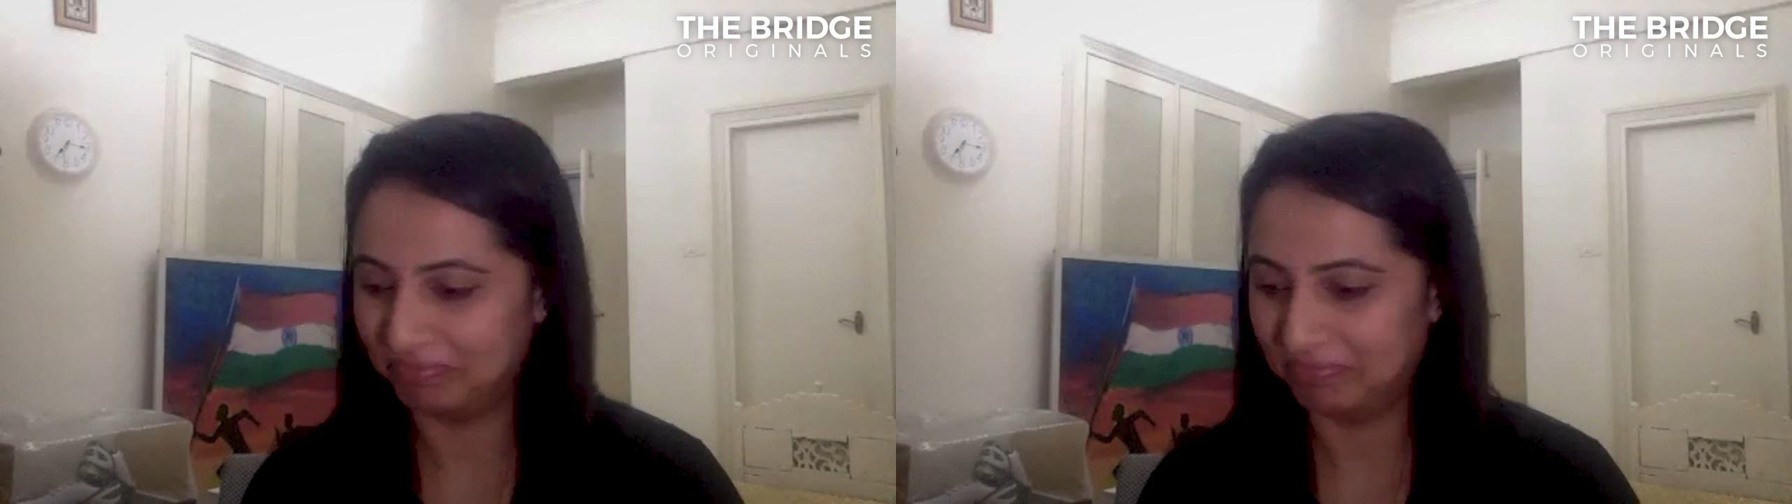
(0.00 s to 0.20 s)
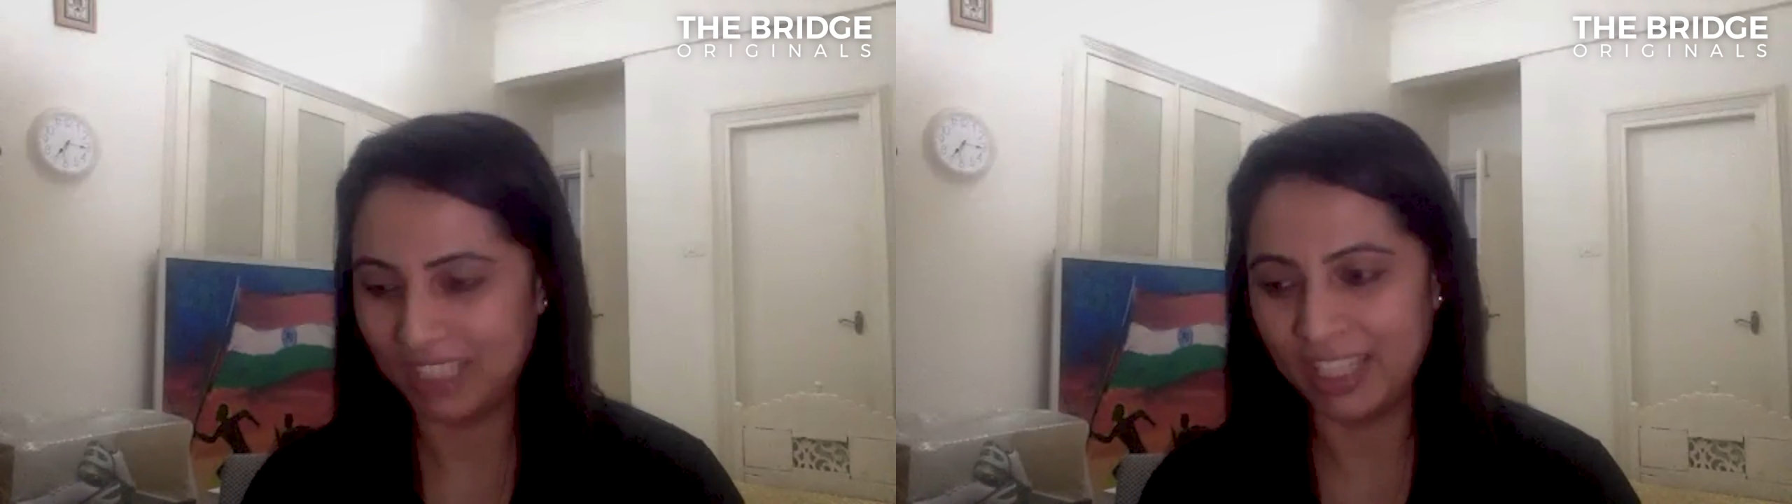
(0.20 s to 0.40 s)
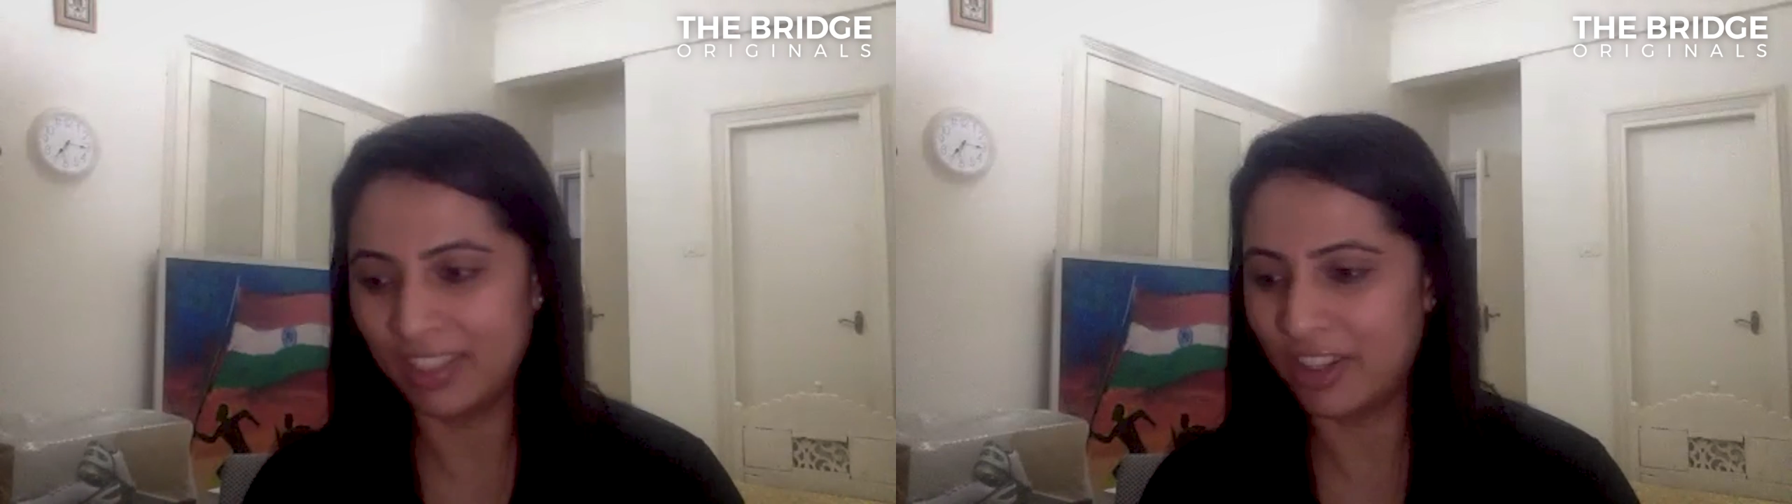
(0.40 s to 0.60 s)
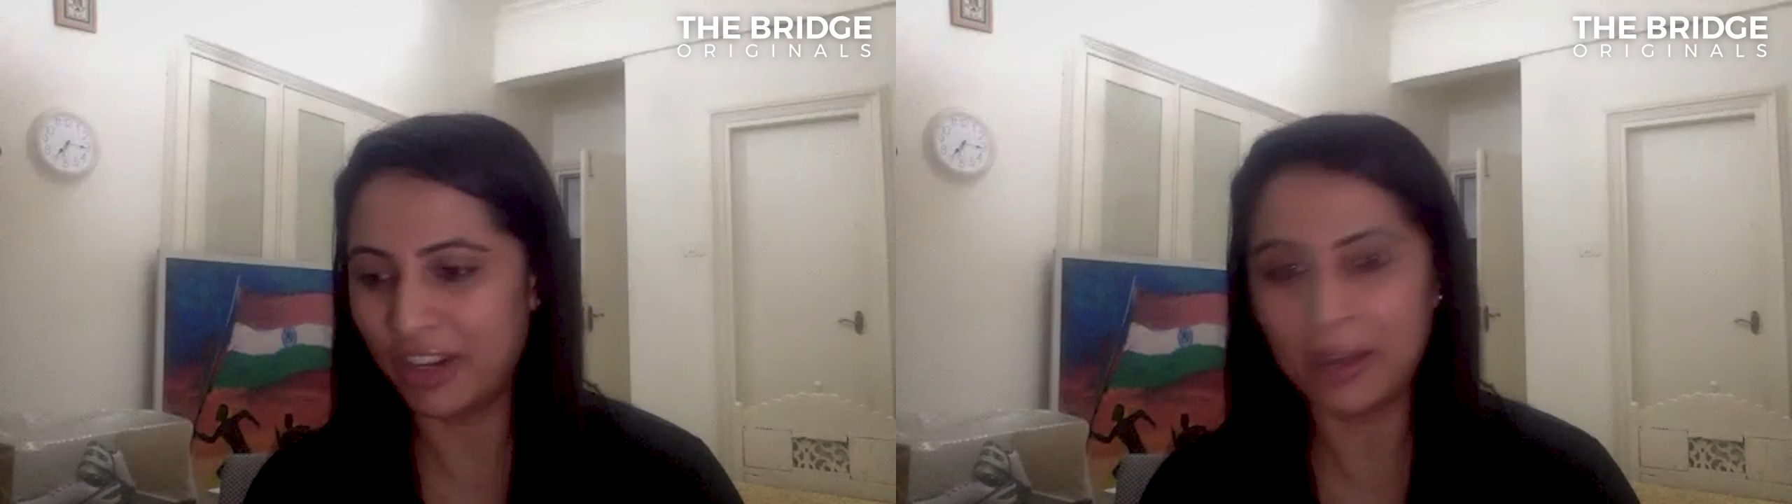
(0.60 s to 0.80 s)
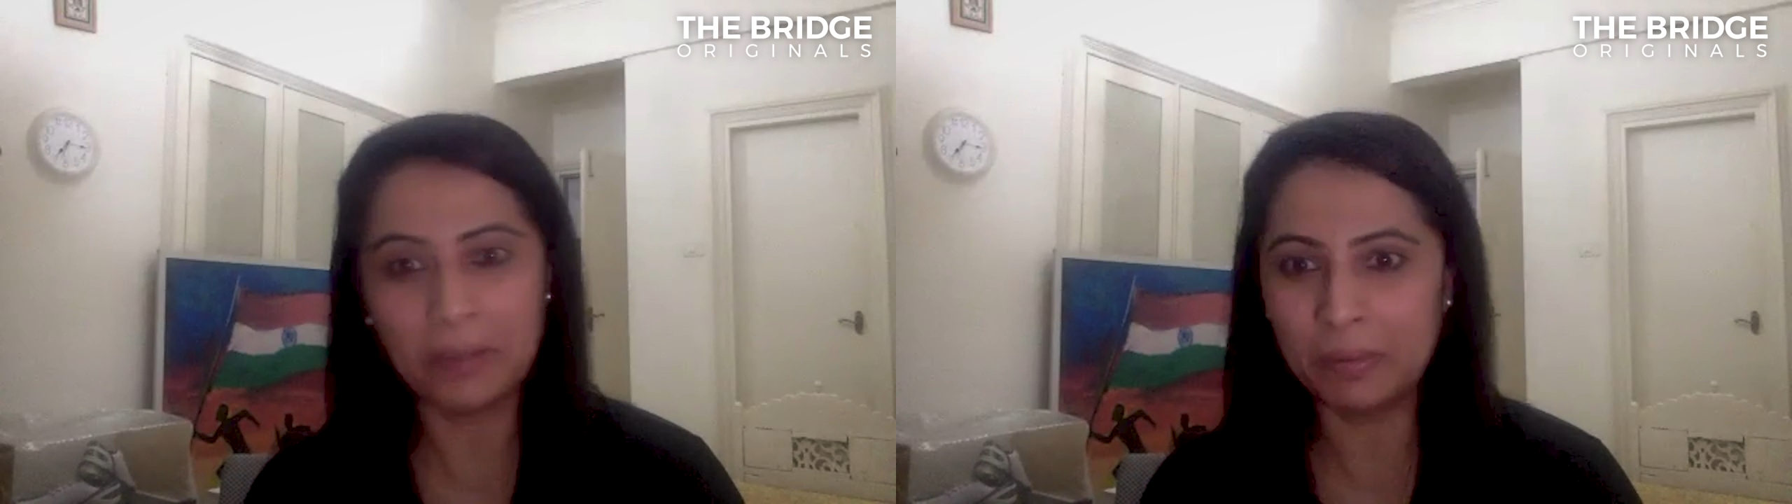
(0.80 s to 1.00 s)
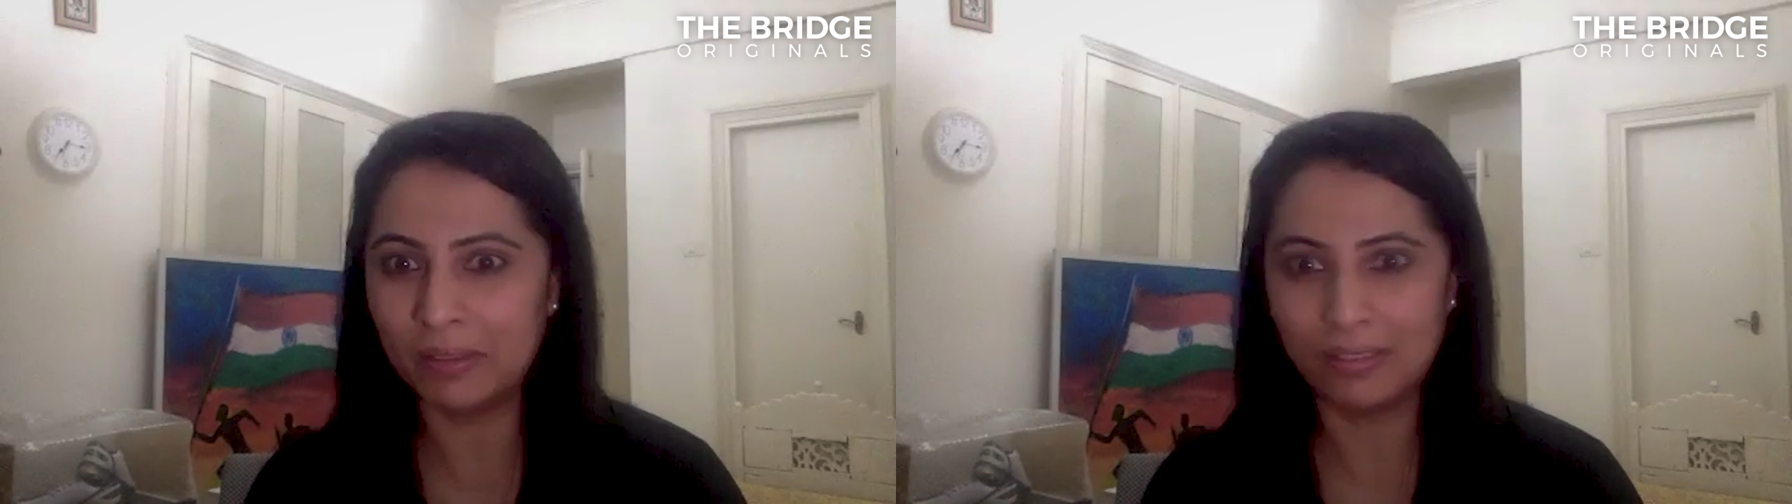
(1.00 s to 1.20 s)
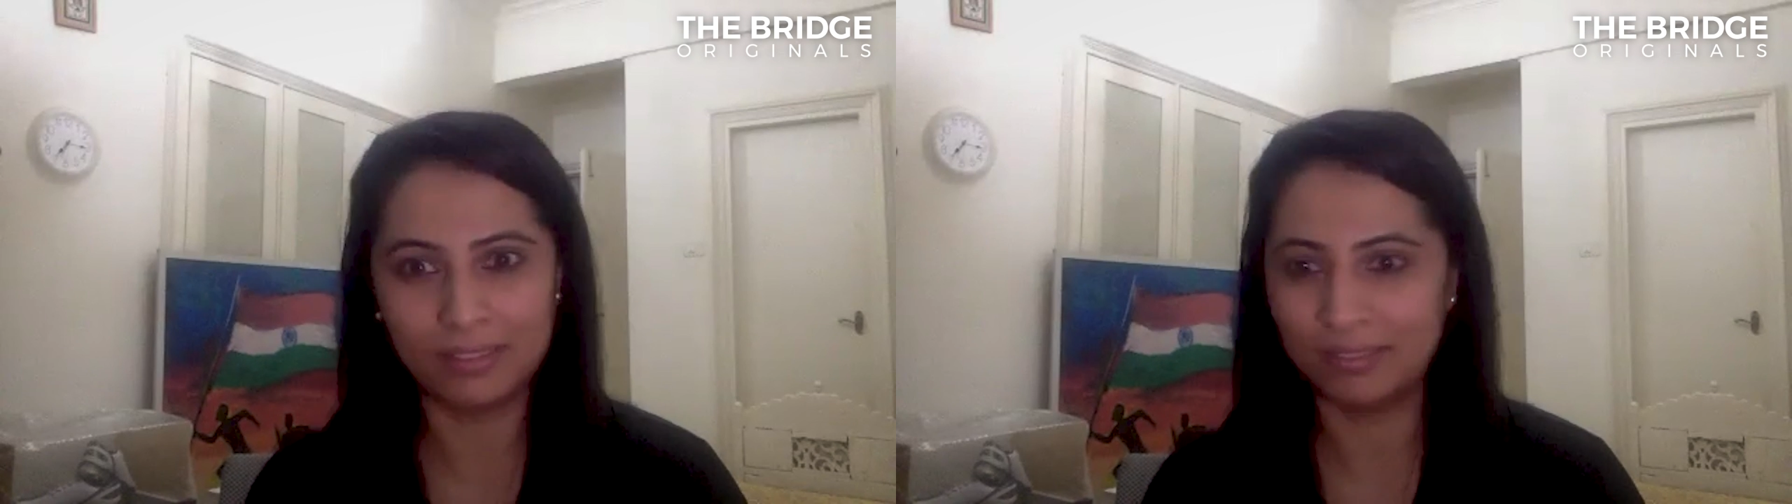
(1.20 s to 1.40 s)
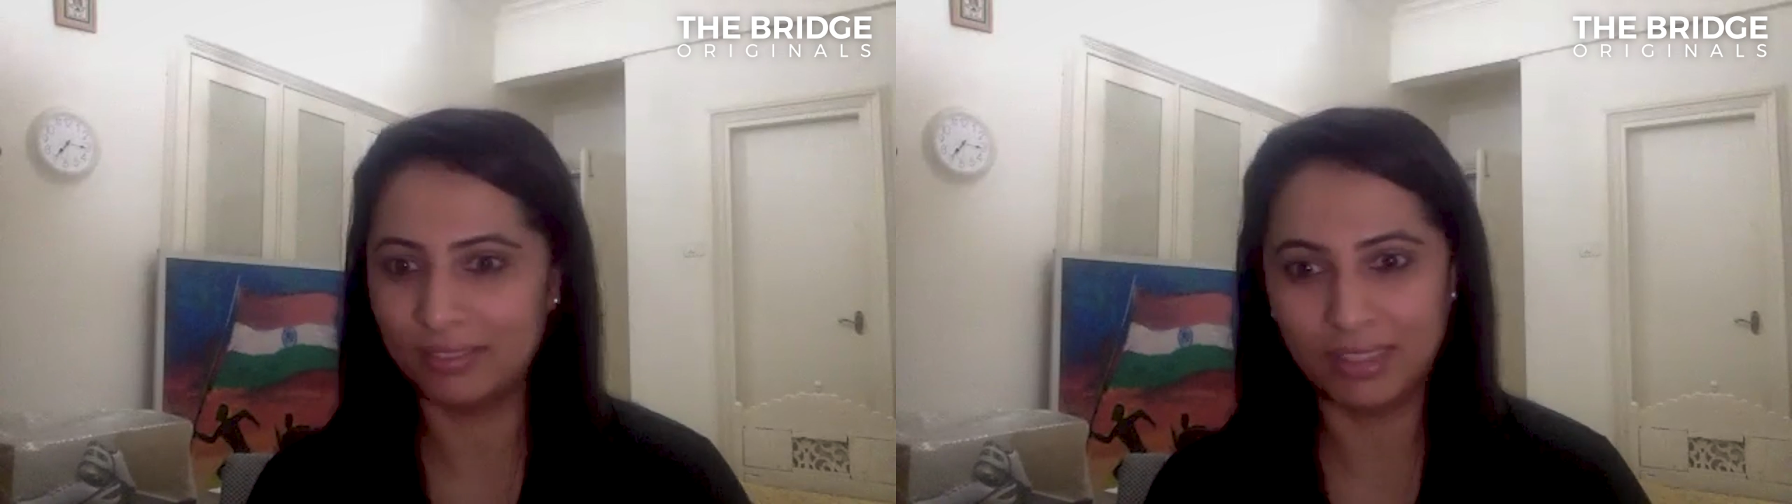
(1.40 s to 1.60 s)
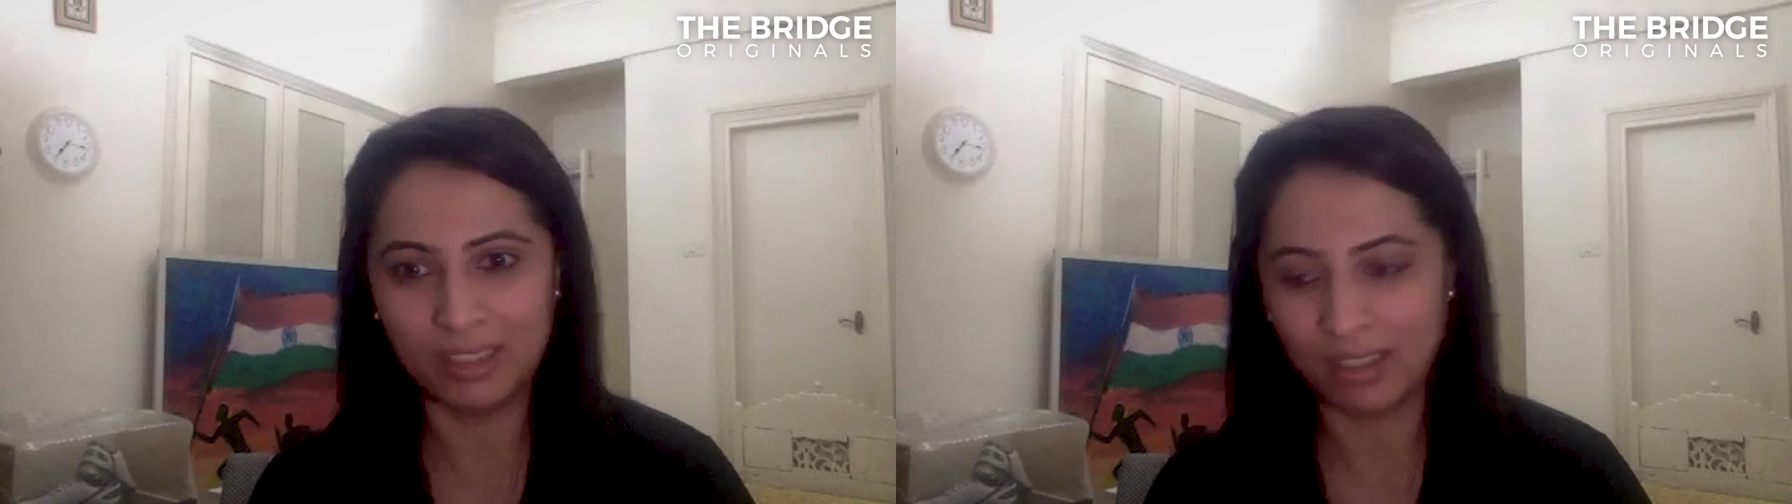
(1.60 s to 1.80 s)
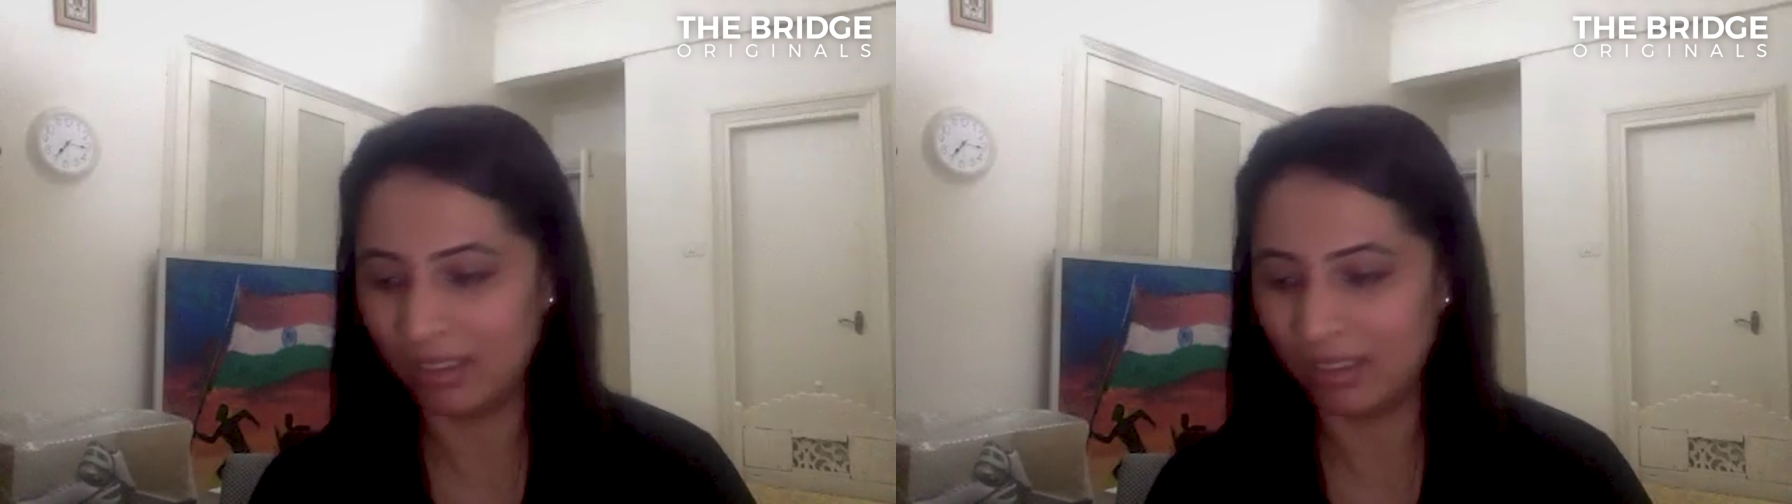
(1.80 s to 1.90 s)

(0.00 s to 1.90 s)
time you have 10, it's like